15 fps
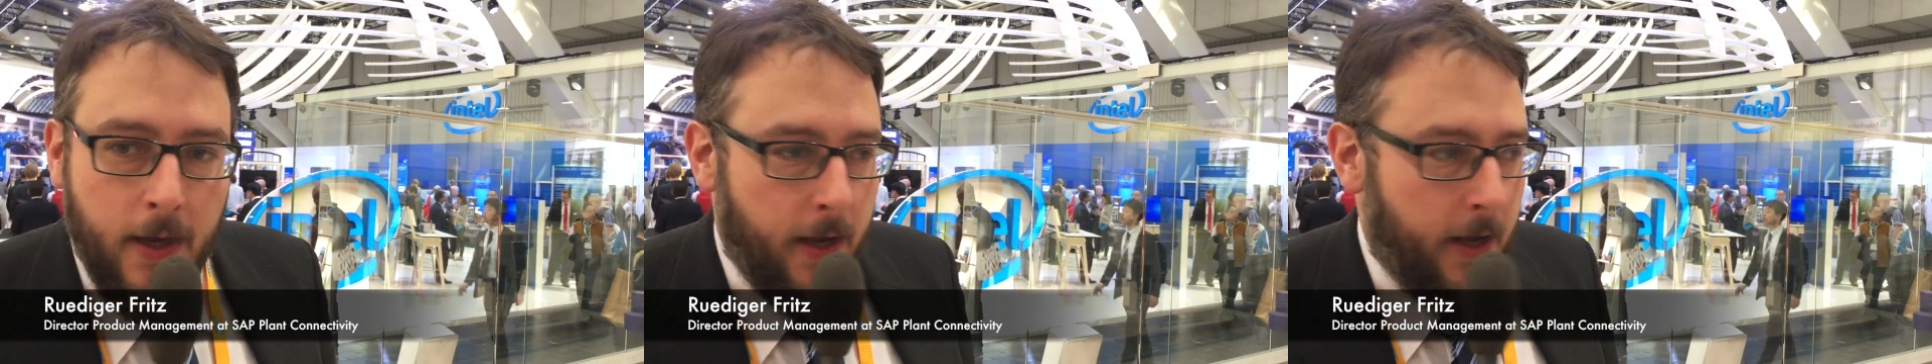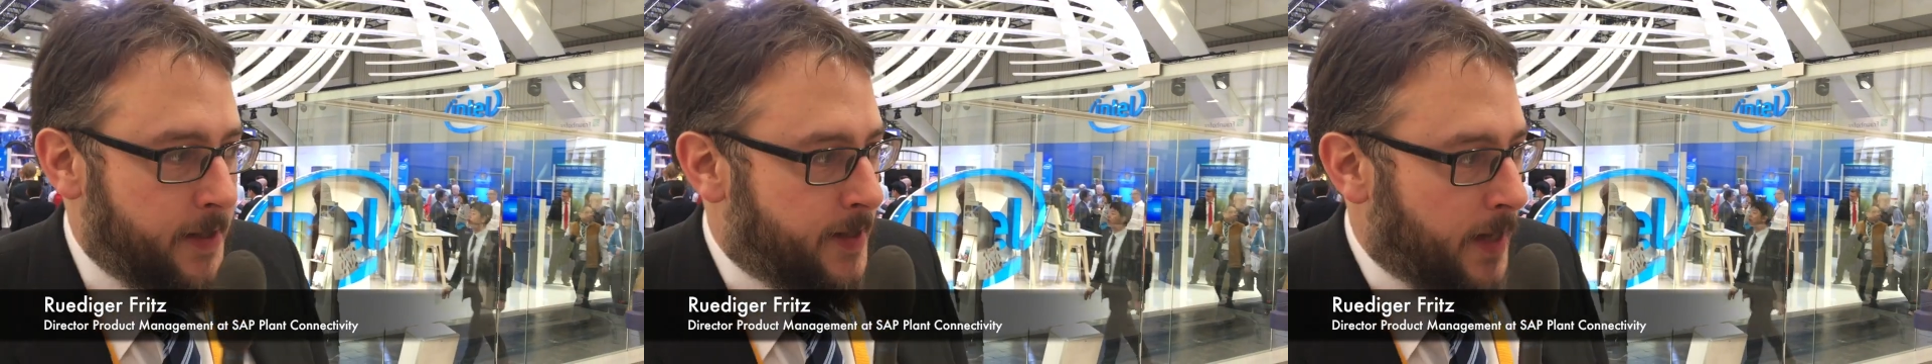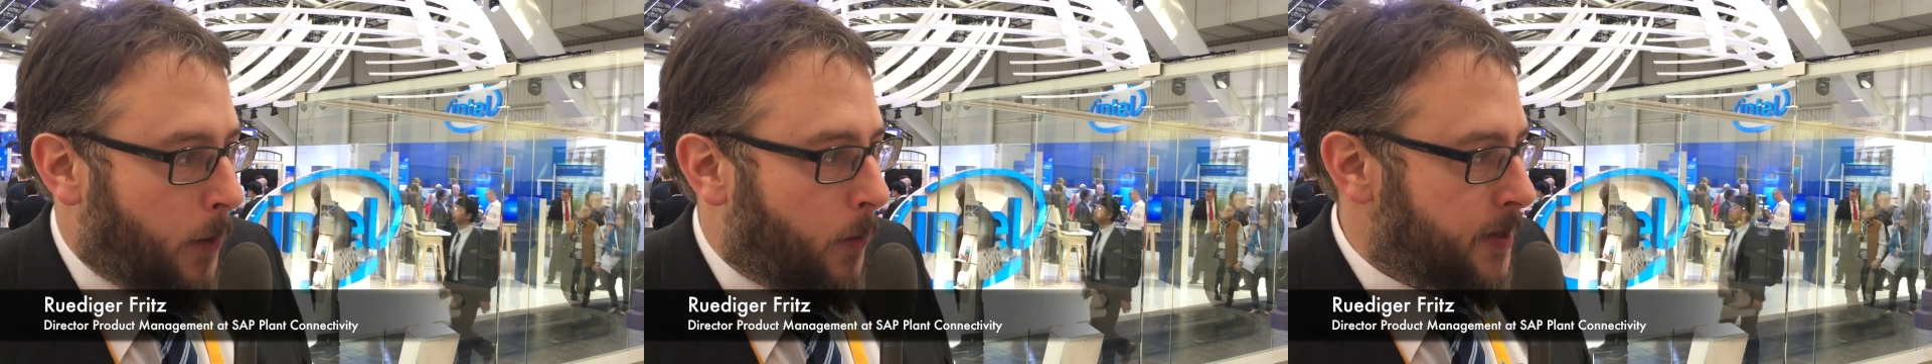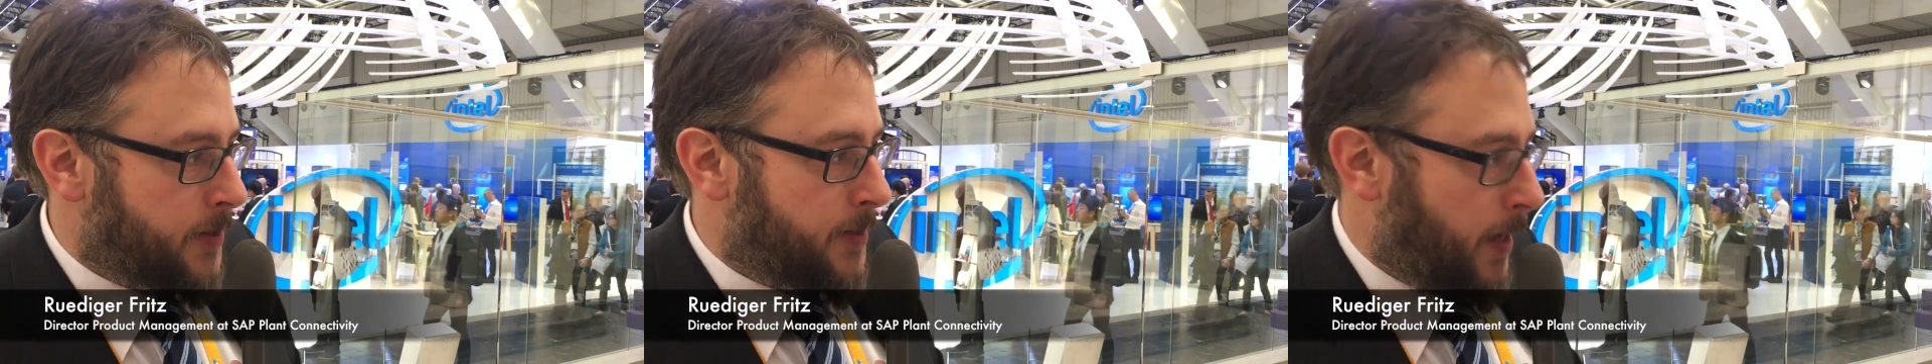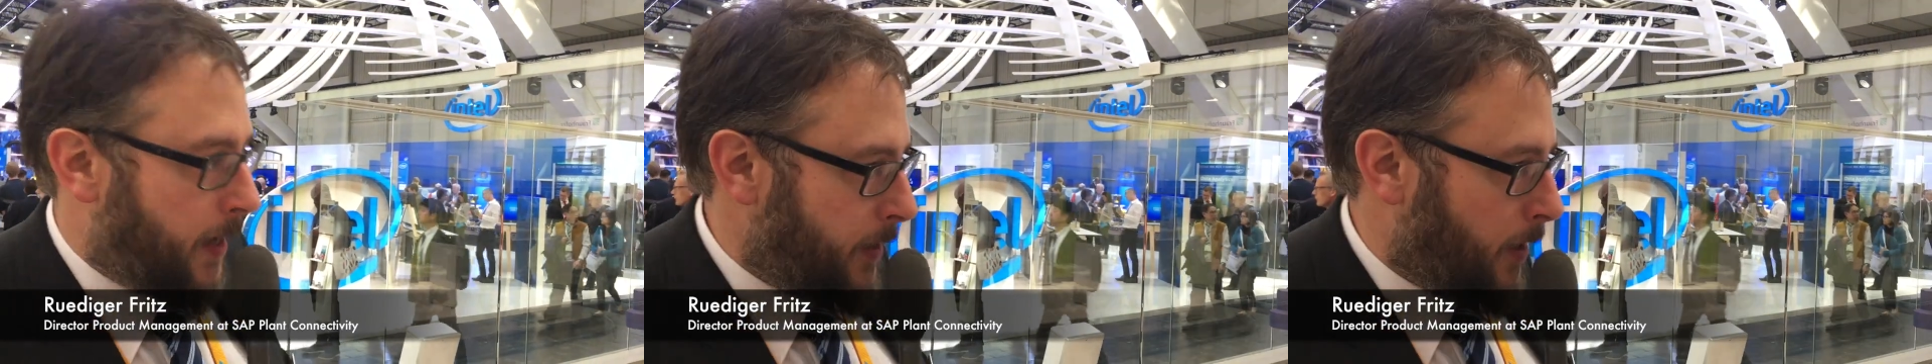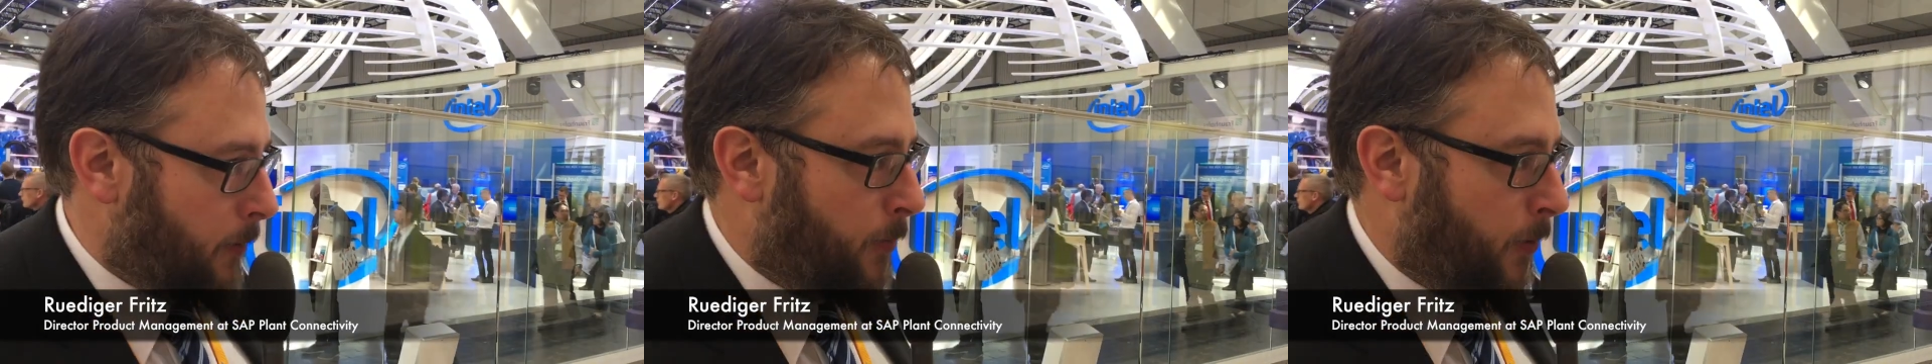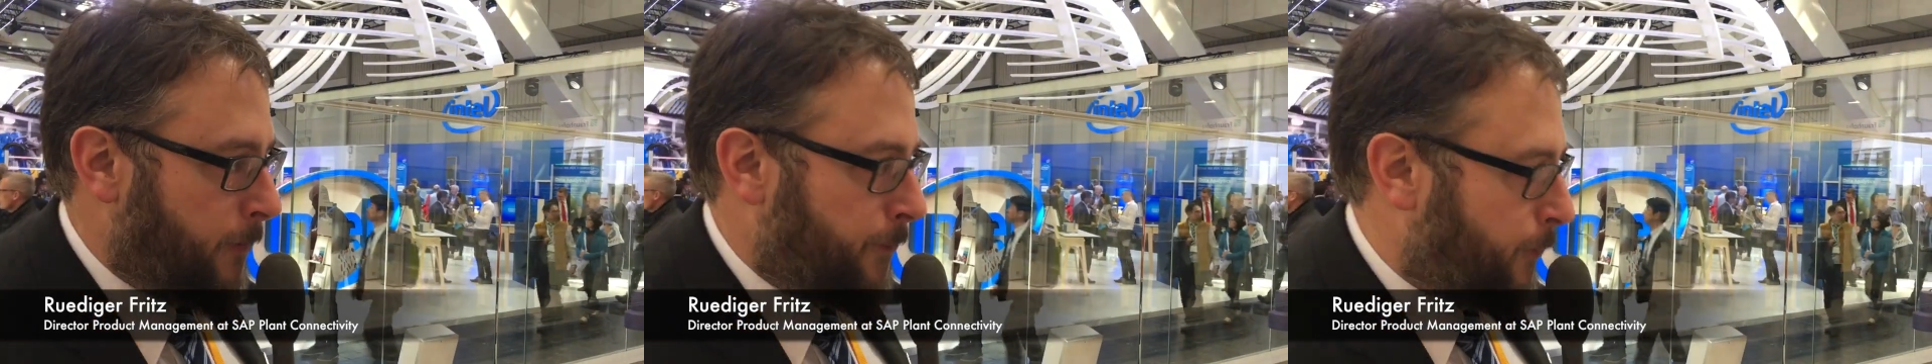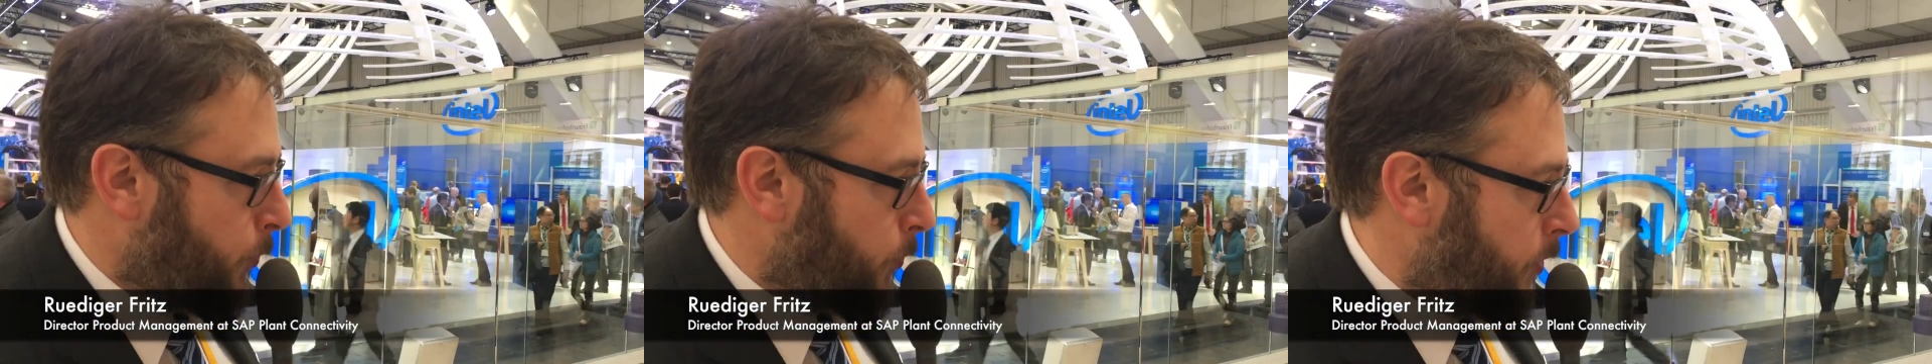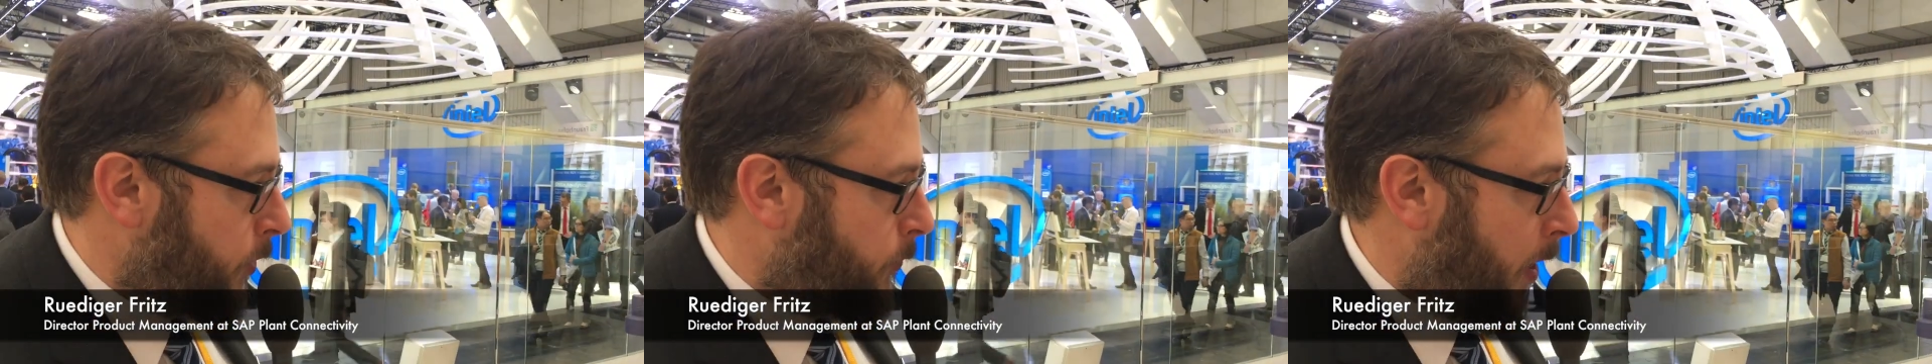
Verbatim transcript: It's our standard portfolio